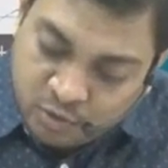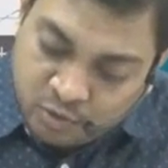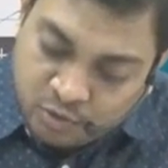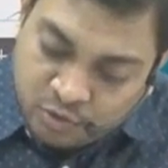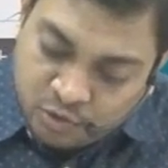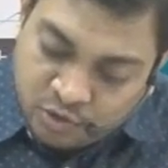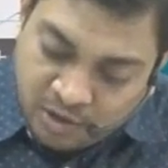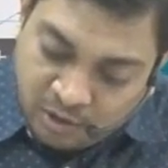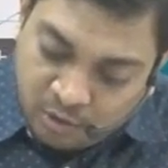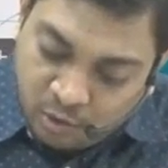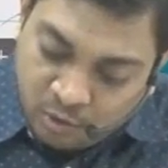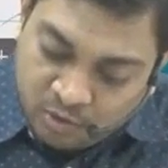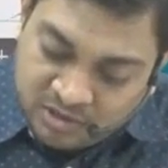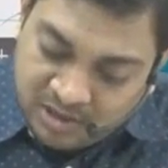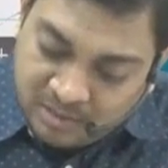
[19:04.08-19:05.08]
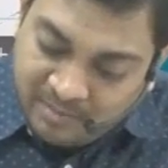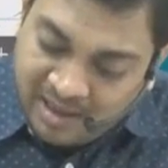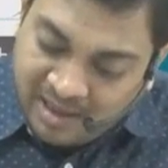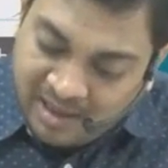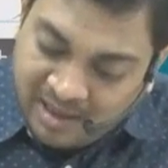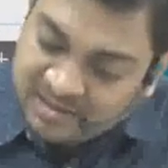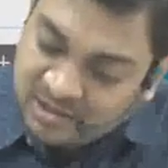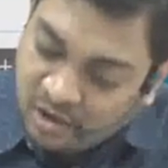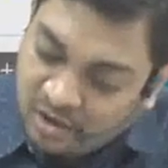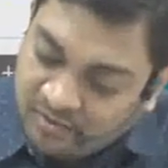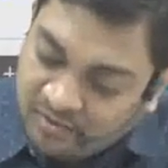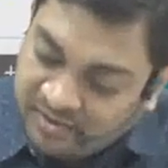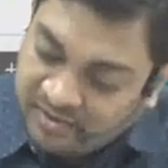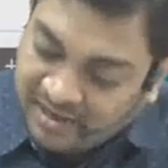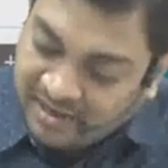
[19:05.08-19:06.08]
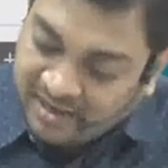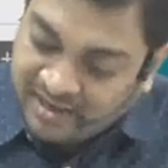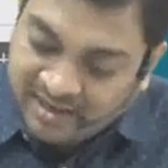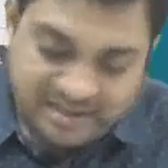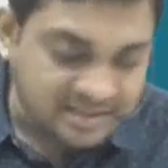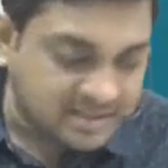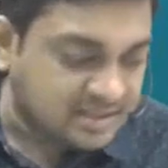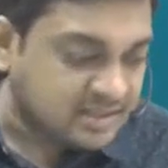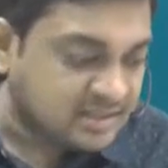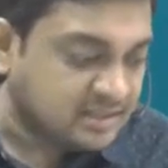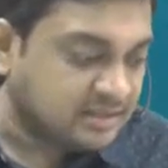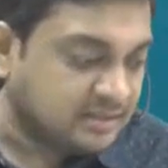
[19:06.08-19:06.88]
So the closing balance of debtor is